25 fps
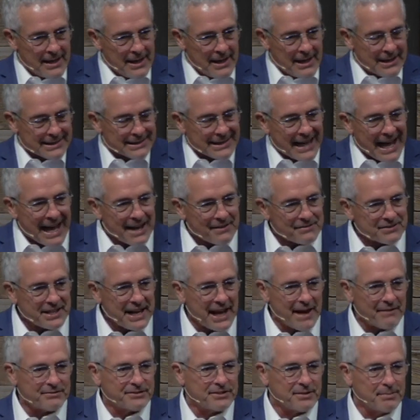lives
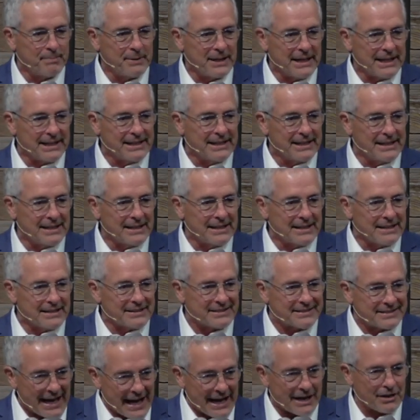have to be
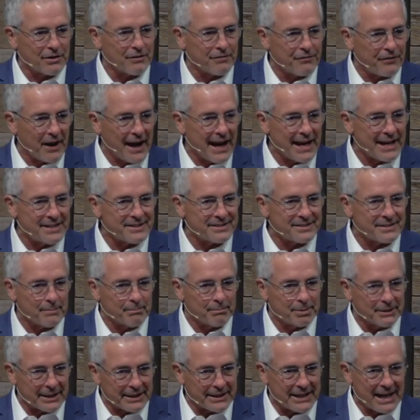sacrificed,
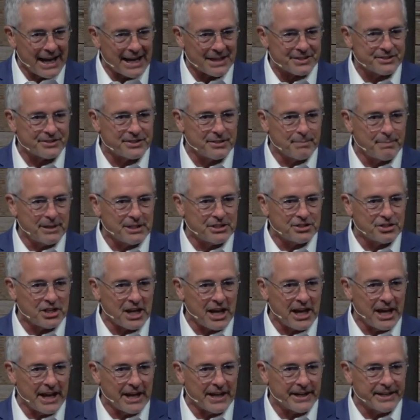blood has to be
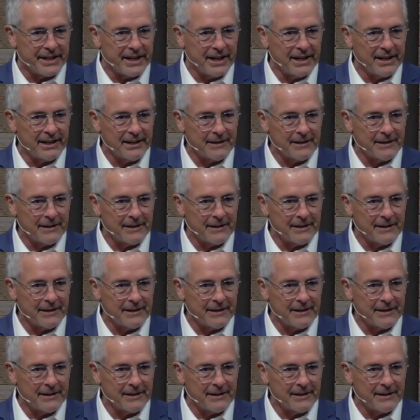shed